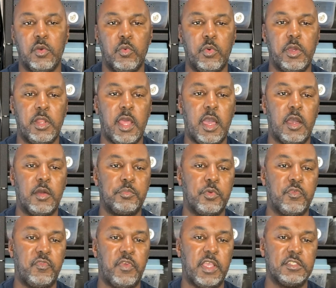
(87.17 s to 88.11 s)
without
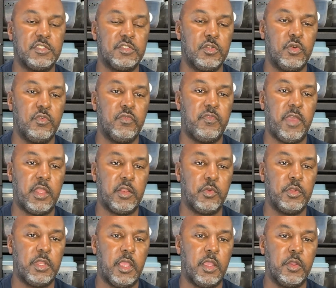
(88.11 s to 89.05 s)
professional
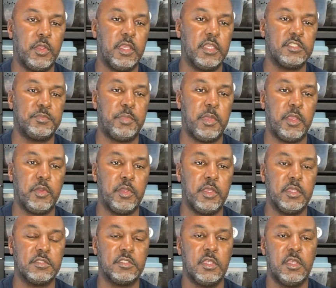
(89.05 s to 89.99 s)
veterinary
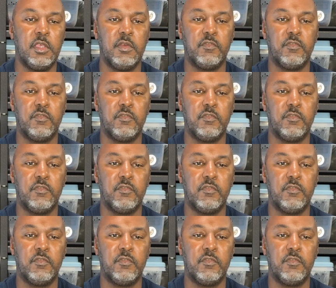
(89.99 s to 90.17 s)
experience